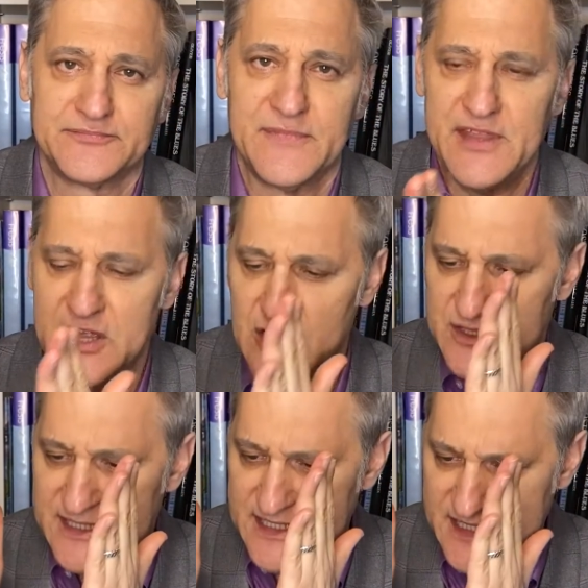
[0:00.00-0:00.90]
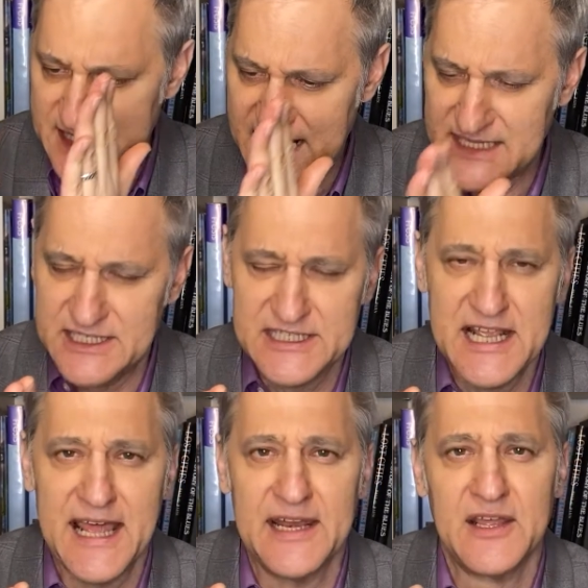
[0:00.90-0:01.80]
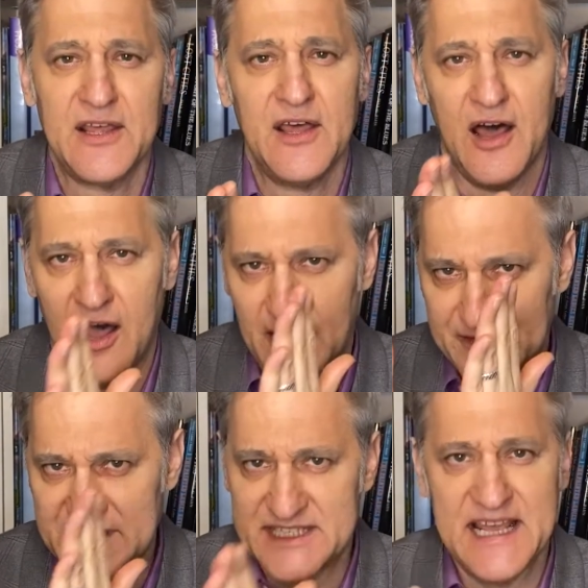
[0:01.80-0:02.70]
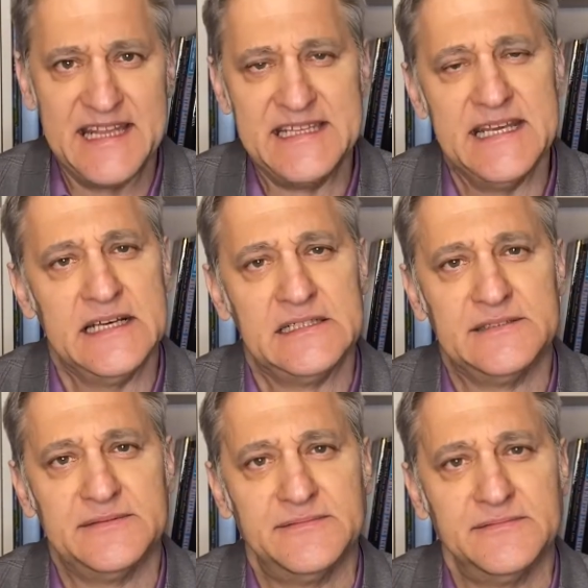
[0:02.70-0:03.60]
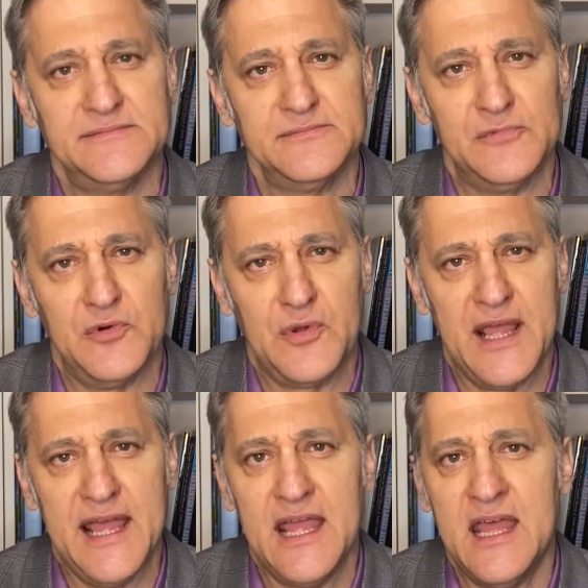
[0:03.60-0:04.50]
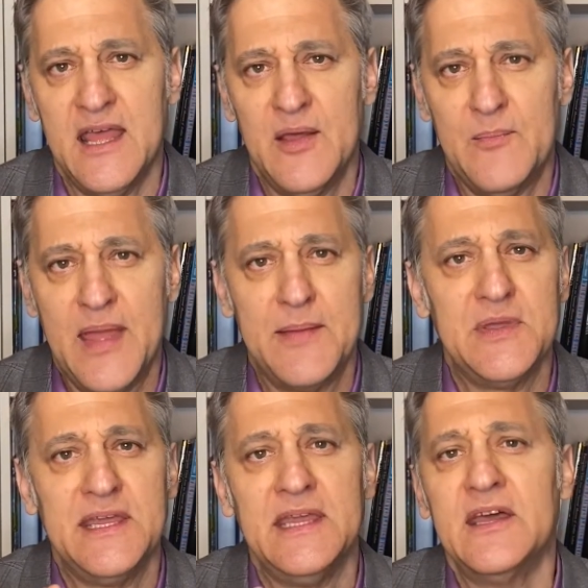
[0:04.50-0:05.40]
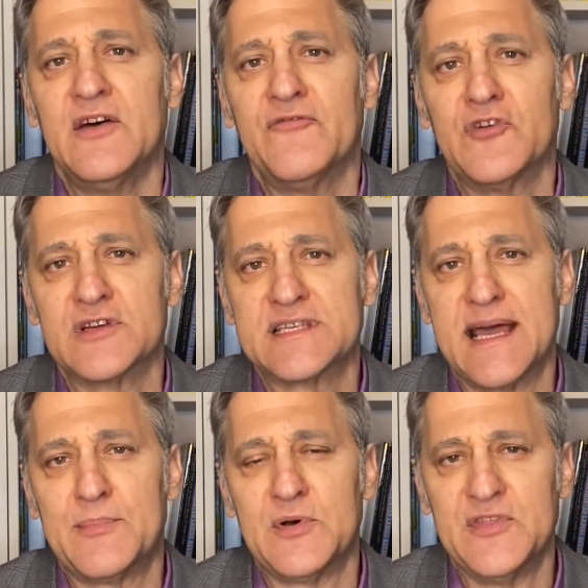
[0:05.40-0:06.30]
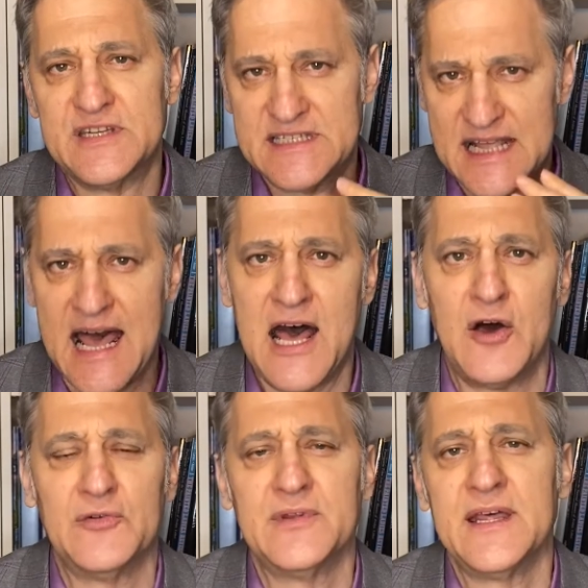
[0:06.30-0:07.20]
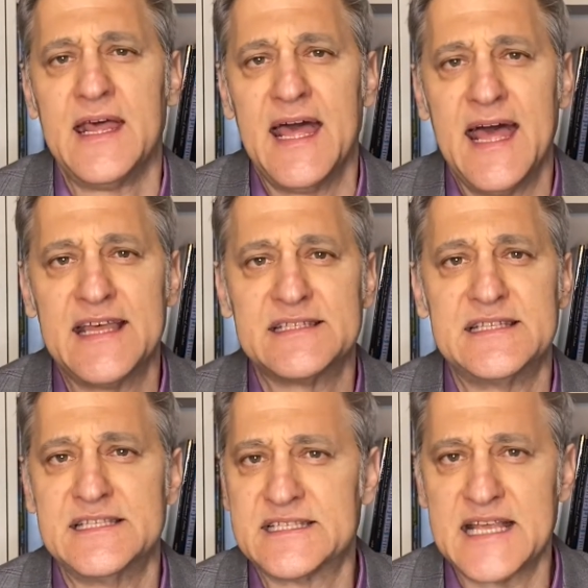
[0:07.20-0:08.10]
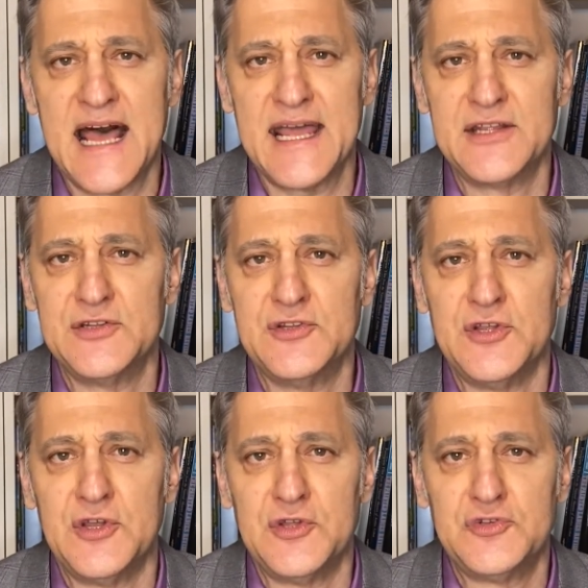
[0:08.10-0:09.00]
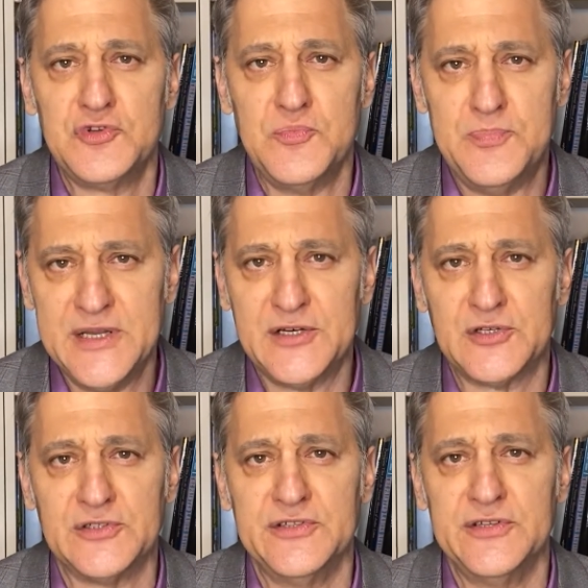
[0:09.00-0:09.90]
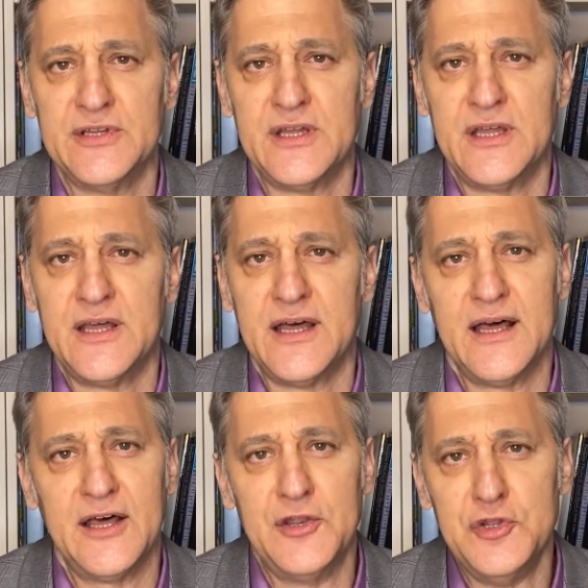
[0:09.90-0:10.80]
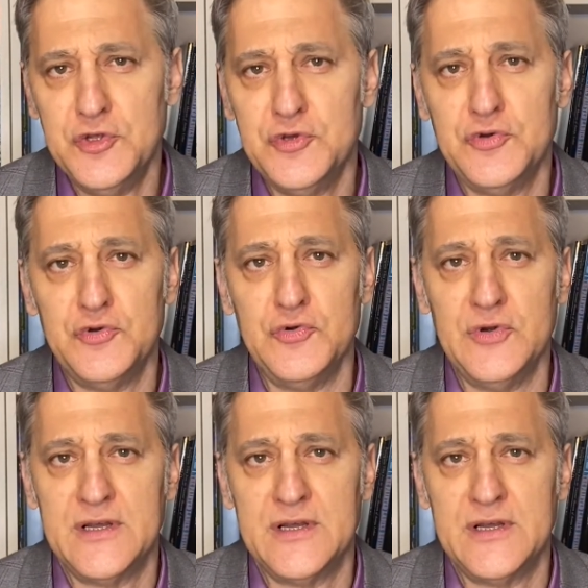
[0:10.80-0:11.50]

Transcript: They are dead set on this idea. Okay? Maybe, for example, the town has decided to build a new